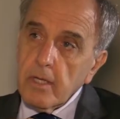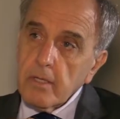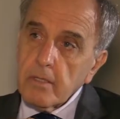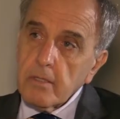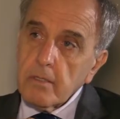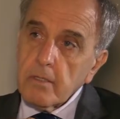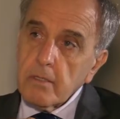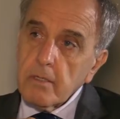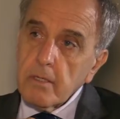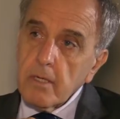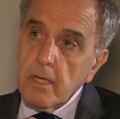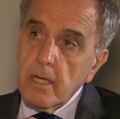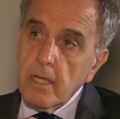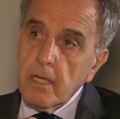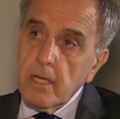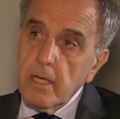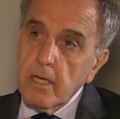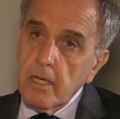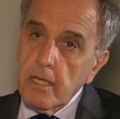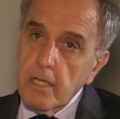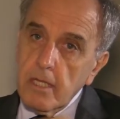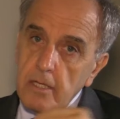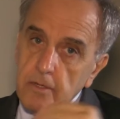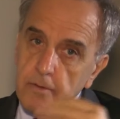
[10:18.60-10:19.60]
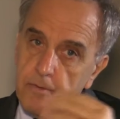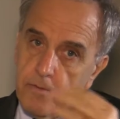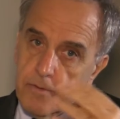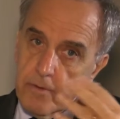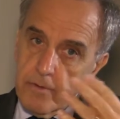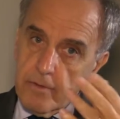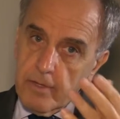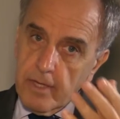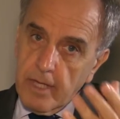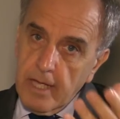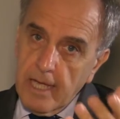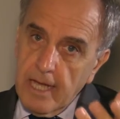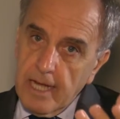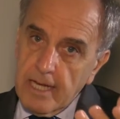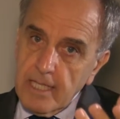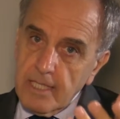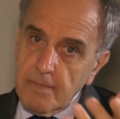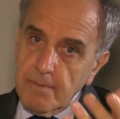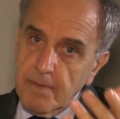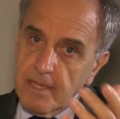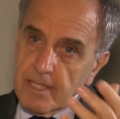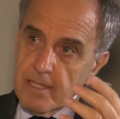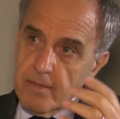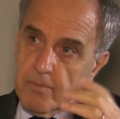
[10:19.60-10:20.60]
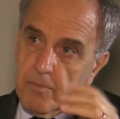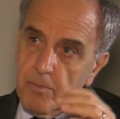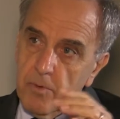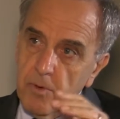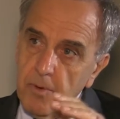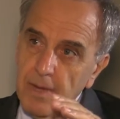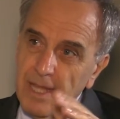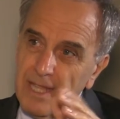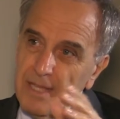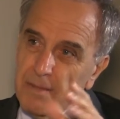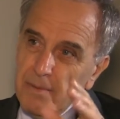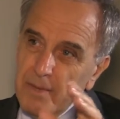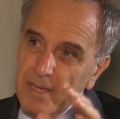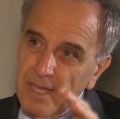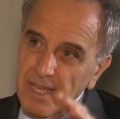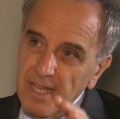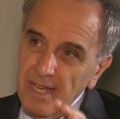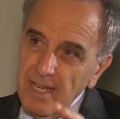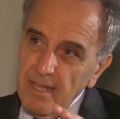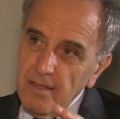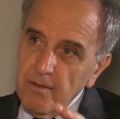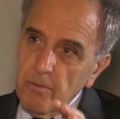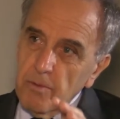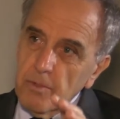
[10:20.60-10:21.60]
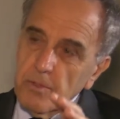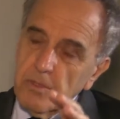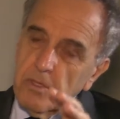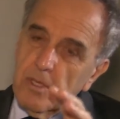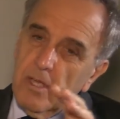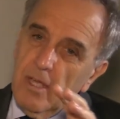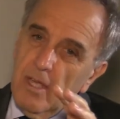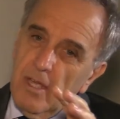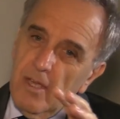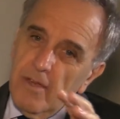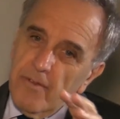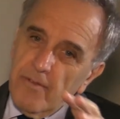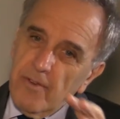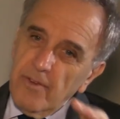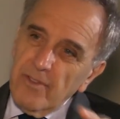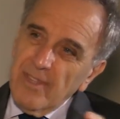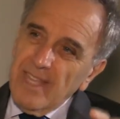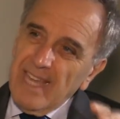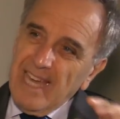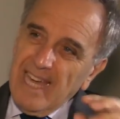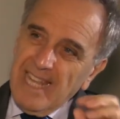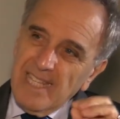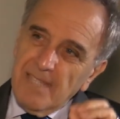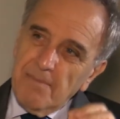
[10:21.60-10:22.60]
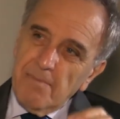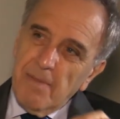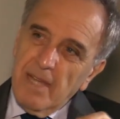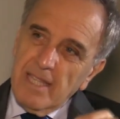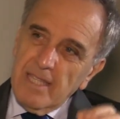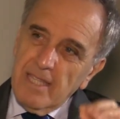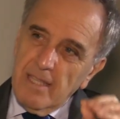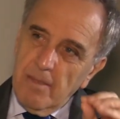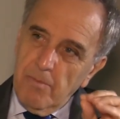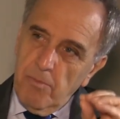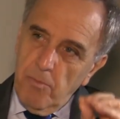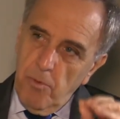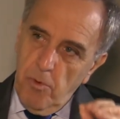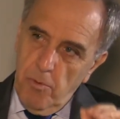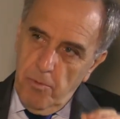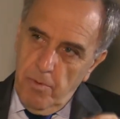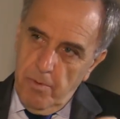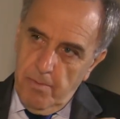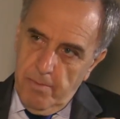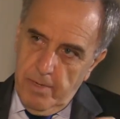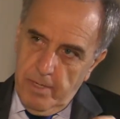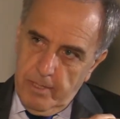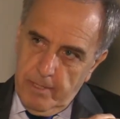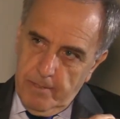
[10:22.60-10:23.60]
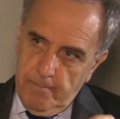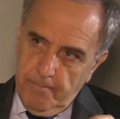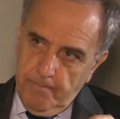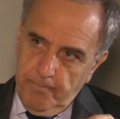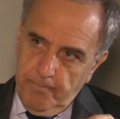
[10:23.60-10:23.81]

Yes, yeah. And leaders from the charismatic movement. At the beginning was from the charismatic movement